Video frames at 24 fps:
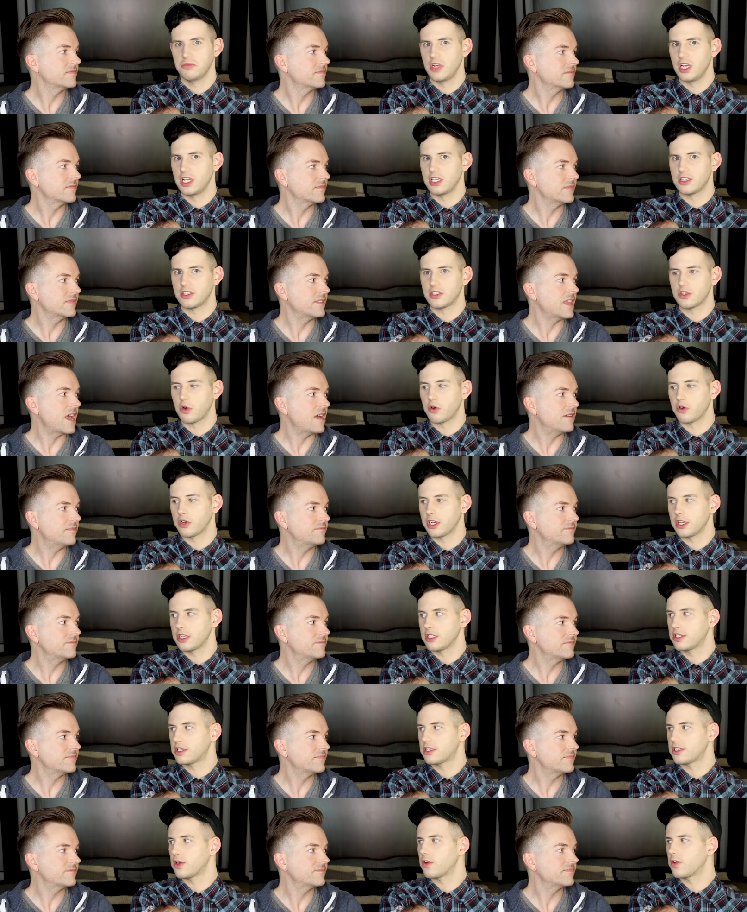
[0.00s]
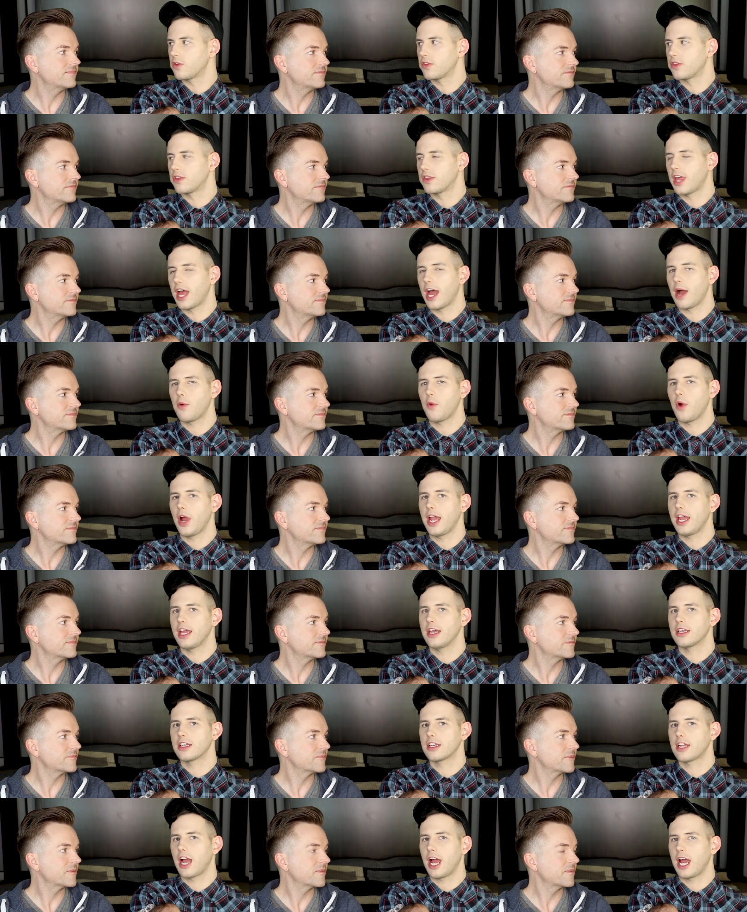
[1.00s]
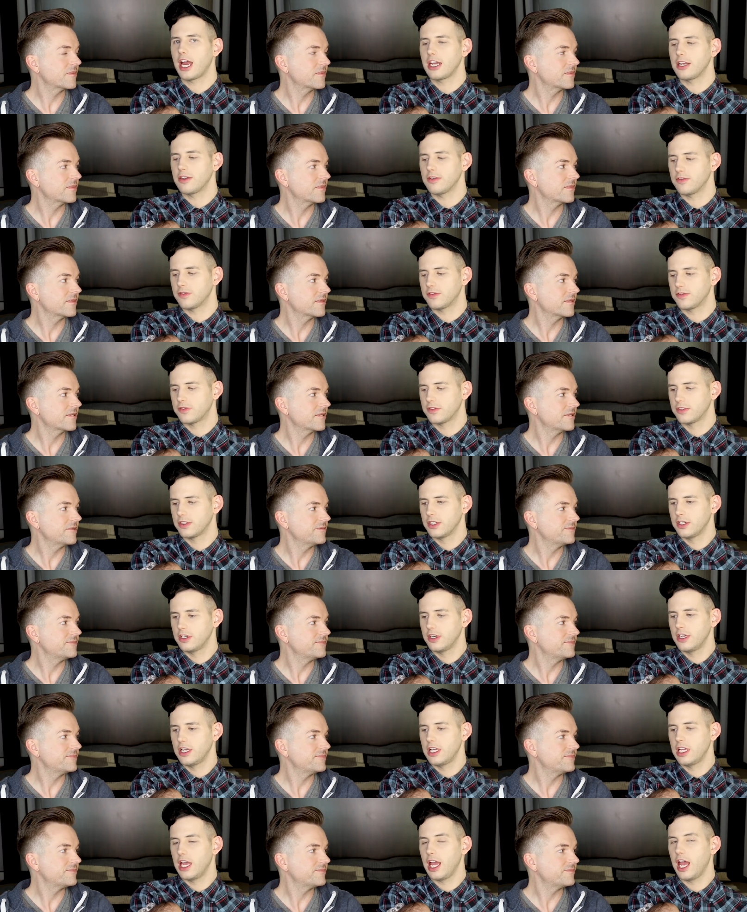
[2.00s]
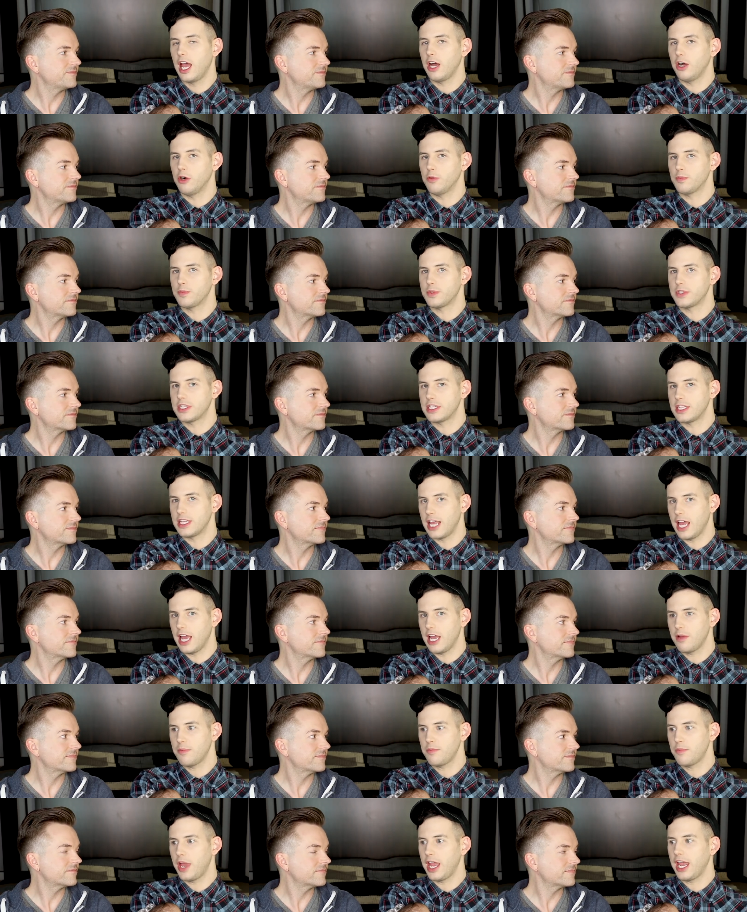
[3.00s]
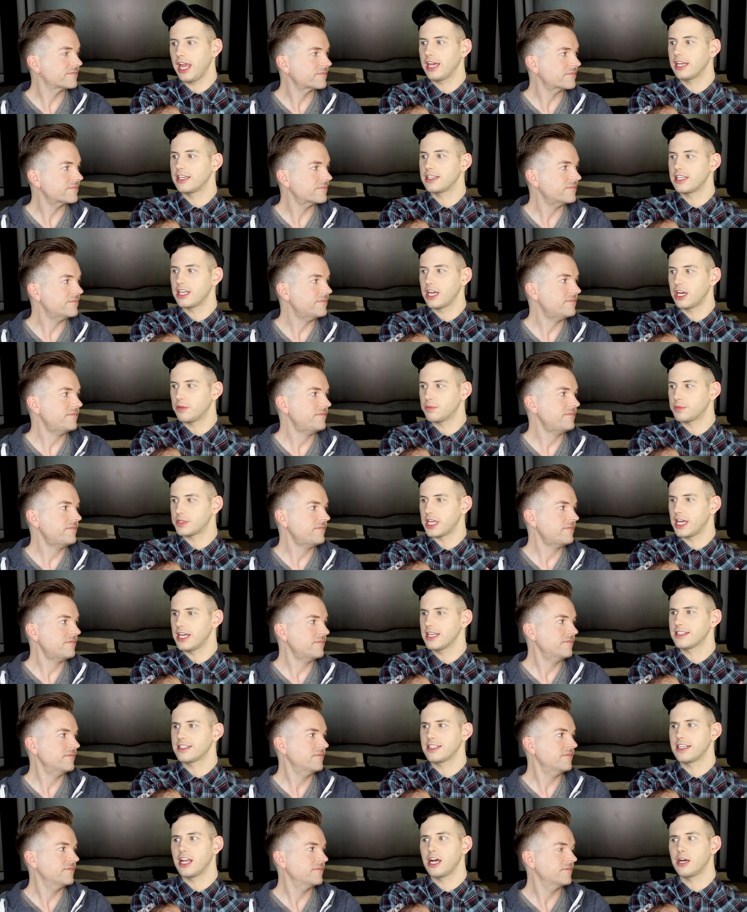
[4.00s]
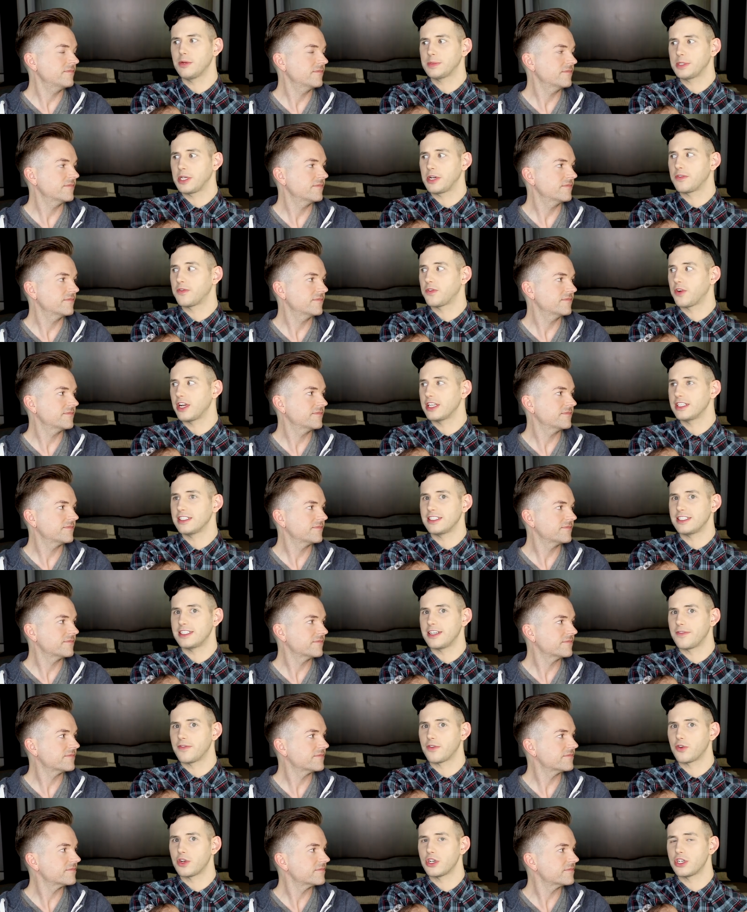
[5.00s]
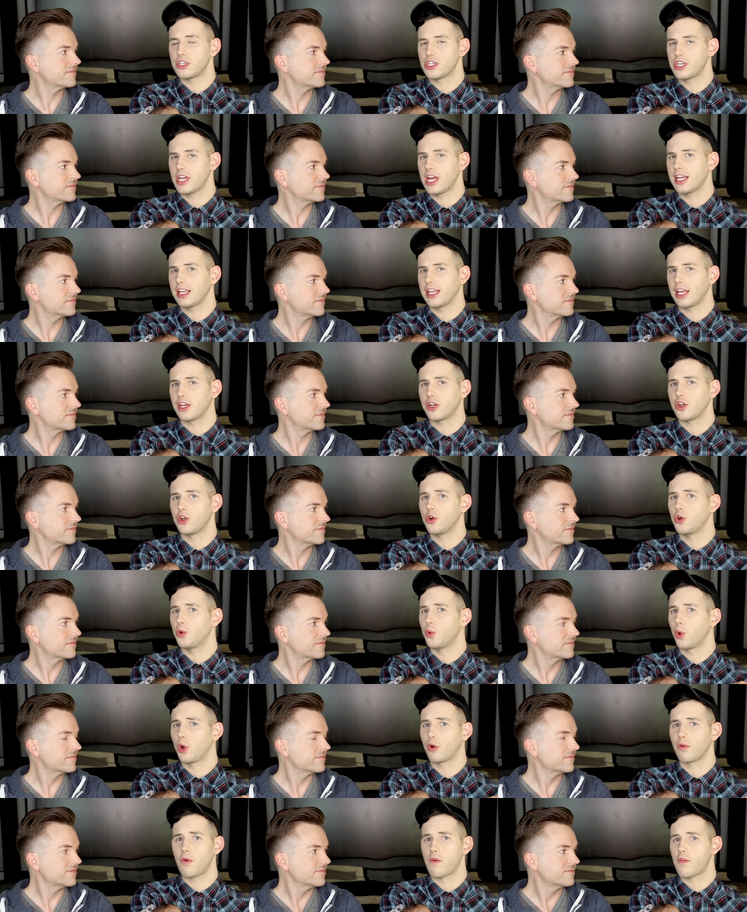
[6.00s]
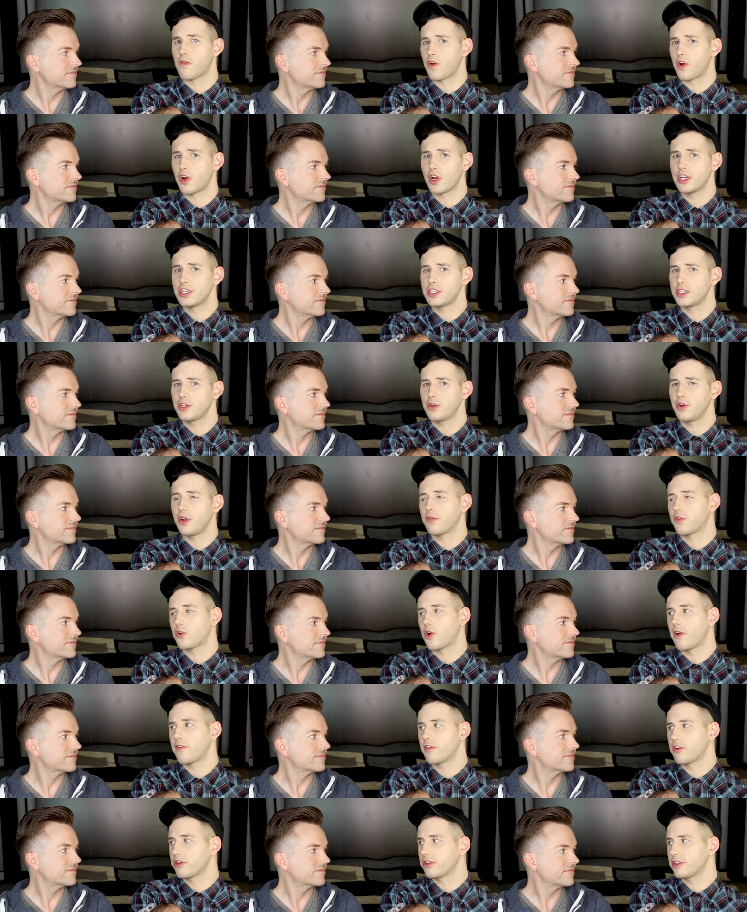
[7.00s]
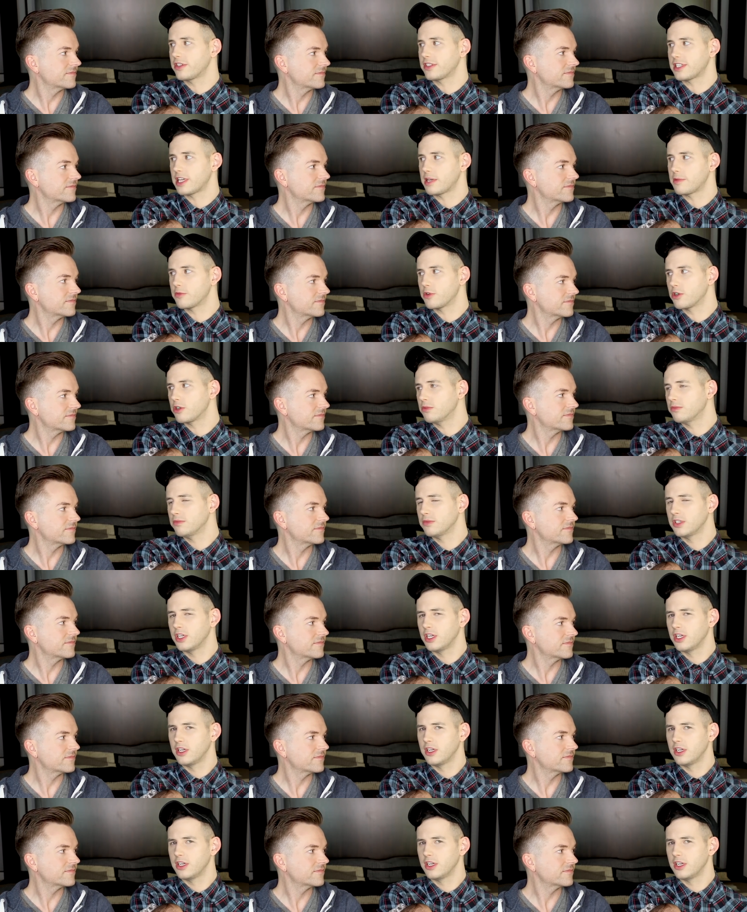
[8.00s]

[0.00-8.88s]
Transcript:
Speaker 1: It's yeah. sorted. So that way it kind of helps them and helps us and helps our friends differentiate like who we're referring to if we're ever in the same room.